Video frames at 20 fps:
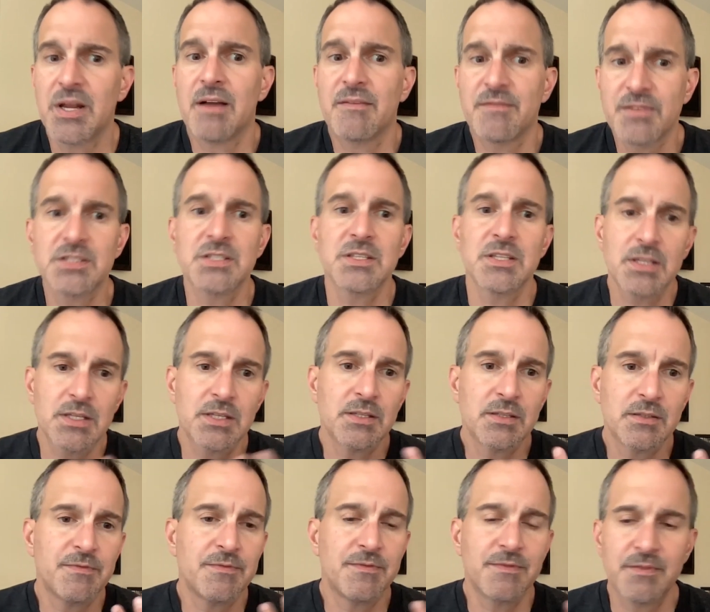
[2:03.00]
obviously,
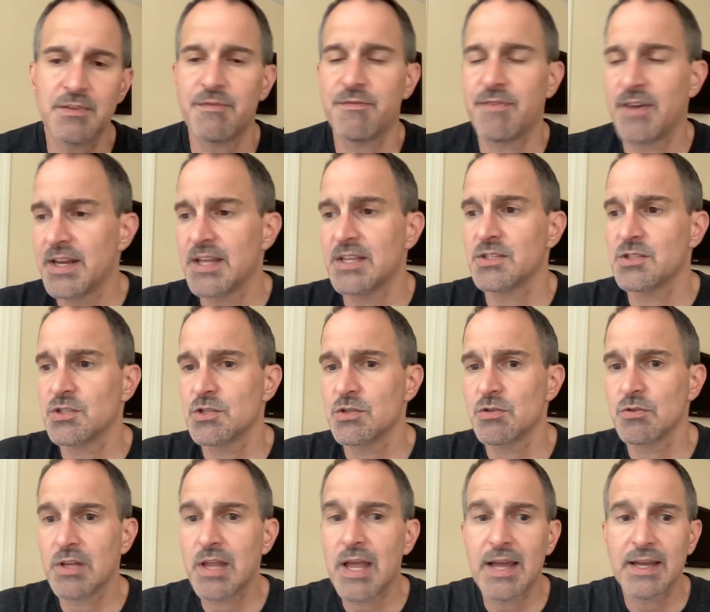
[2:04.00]
if the finances
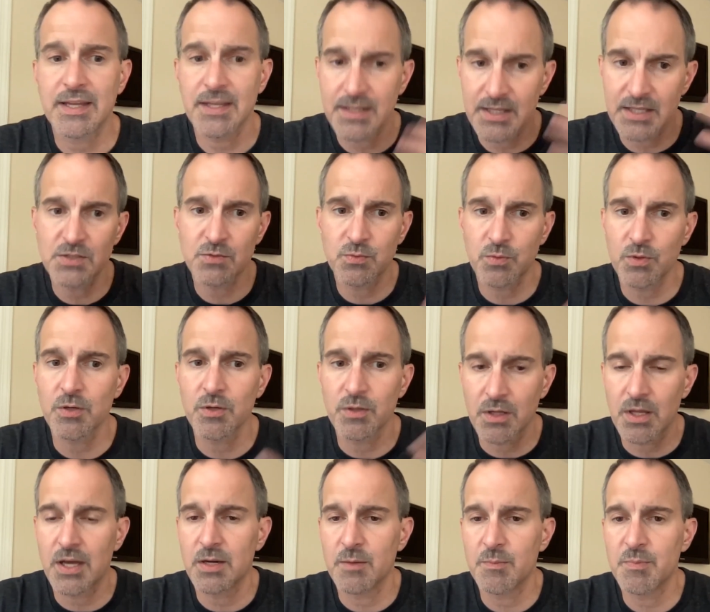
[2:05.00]
are lagging, that's where a
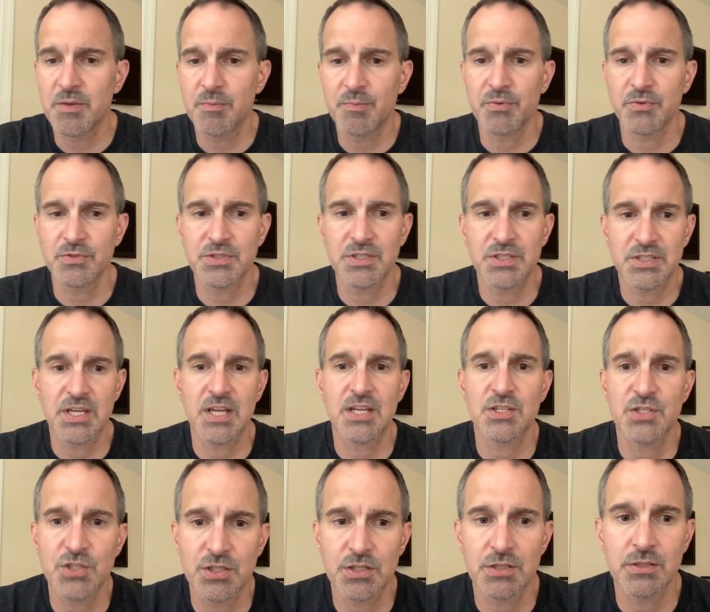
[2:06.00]
lot of people's
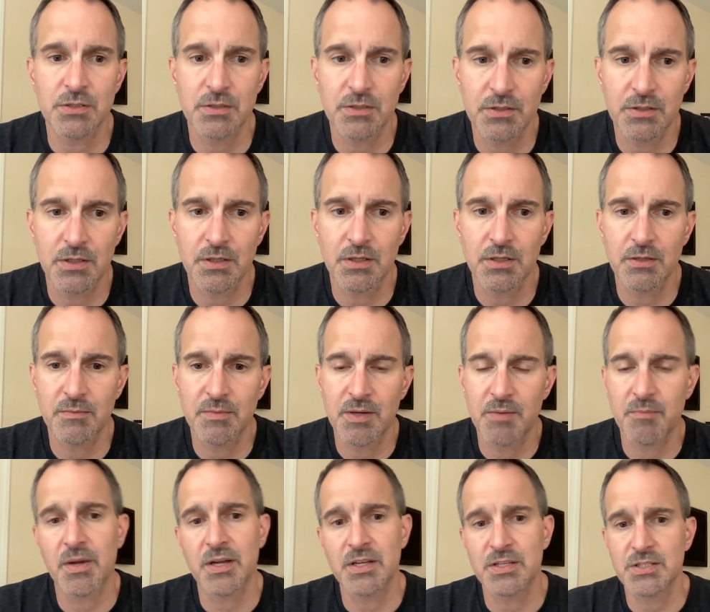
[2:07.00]
attention
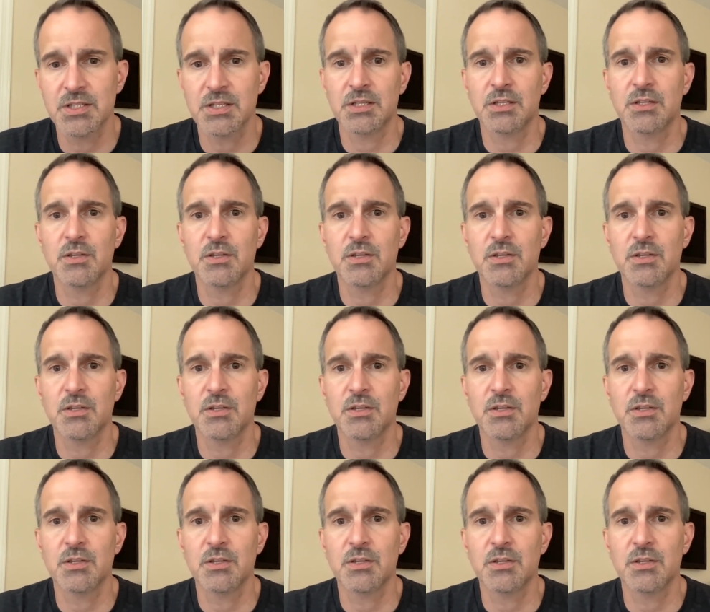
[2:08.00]
and mindset